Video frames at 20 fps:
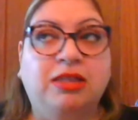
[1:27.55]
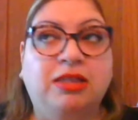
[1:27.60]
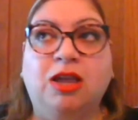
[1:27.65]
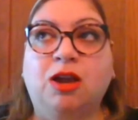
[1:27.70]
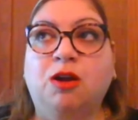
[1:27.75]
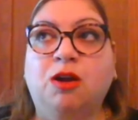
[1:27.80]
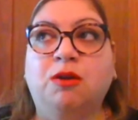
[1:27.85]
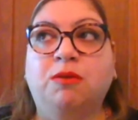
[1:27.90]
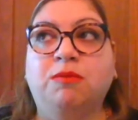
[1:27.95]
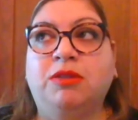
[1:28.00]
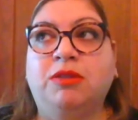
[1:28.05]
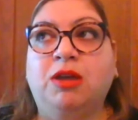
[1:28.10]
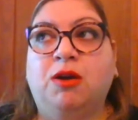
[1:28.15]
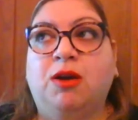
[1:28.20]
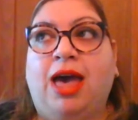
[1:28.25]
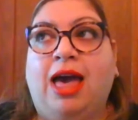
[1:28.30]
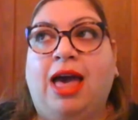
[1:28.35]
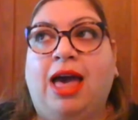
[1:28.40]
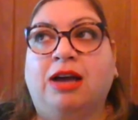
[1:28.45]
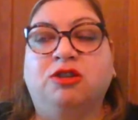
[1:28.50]
There
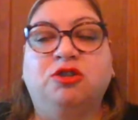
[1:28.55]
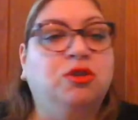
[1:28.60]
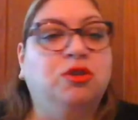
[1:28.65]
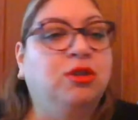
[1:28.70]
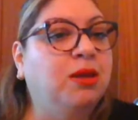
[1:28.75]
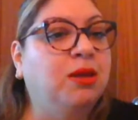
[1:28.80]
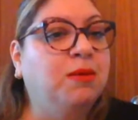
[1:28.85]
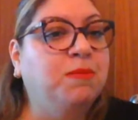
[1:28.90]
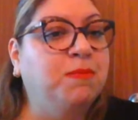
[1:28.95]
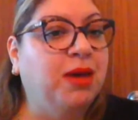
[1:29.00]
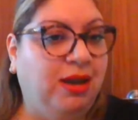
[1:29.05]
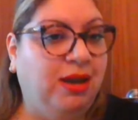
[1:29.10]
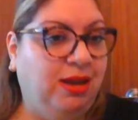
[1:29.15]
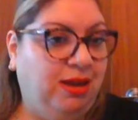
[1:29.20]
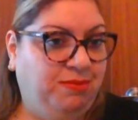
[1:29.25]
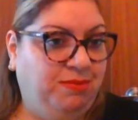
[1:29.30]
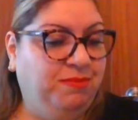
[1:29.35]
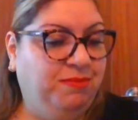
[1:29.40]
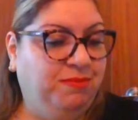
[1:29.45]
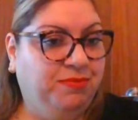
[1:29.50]
are actually
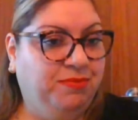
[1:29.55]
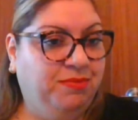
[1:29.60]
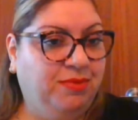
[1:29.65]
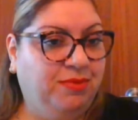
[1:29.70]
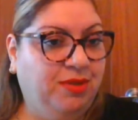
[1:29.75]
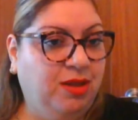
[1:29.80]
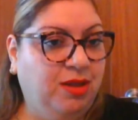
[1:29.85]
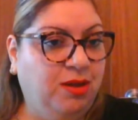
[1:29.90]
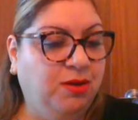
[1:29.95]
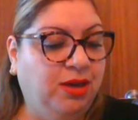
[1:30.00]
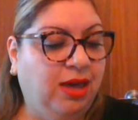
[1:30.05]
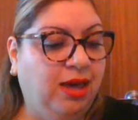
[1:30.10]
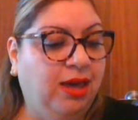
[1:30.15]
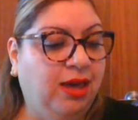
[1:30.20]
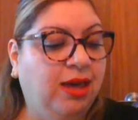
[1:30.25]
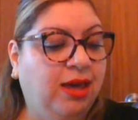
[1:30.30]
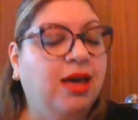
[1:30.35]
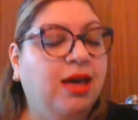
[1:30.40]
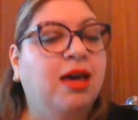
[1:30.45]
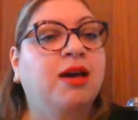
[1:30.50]
many.
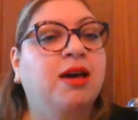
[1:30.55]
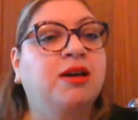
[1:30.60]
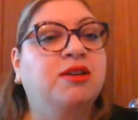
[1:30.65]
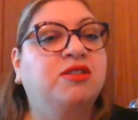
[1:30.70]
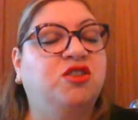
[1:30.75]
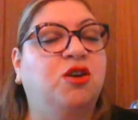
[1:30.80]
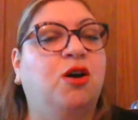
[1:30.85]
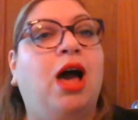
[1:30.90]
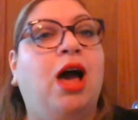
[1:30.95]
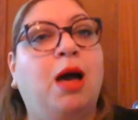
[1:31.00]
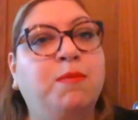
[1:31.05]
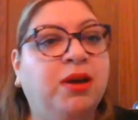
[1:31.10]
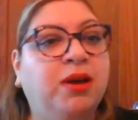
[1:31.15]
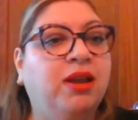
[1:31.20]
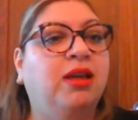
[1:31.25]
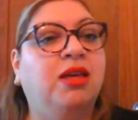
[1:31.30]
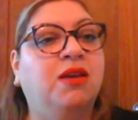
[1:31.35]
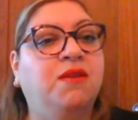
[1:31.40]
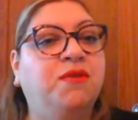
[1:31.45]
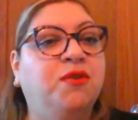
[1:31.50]
Okay, so I'm going
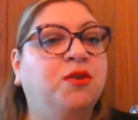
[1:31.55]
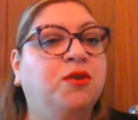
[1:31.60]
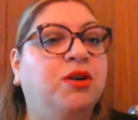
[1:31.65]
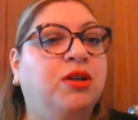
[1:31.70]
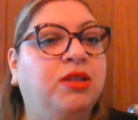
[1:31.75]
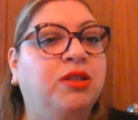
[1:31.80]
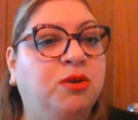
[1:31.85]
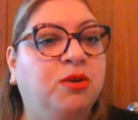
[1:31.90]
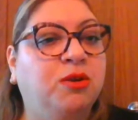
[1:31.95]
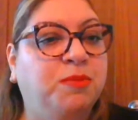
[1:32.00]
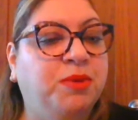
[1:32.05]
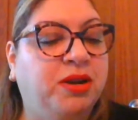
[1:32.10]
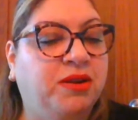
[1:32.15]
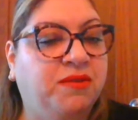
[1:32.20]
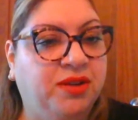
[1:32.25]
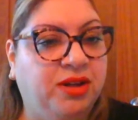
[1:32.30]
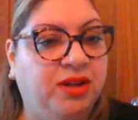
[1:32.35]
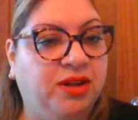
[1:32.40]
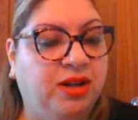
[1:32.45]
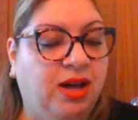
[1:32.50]
to give you a little bit of
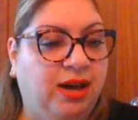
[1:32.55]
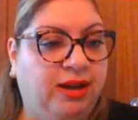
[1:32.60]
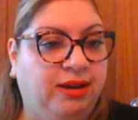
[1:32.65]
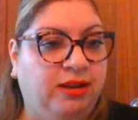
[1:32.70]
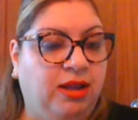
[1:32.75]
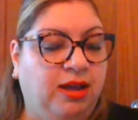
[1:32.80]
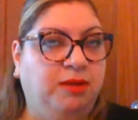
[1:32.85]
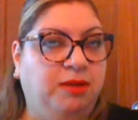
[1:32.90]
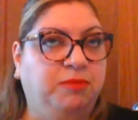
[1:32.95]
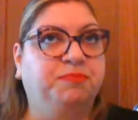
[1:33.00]
a guideline.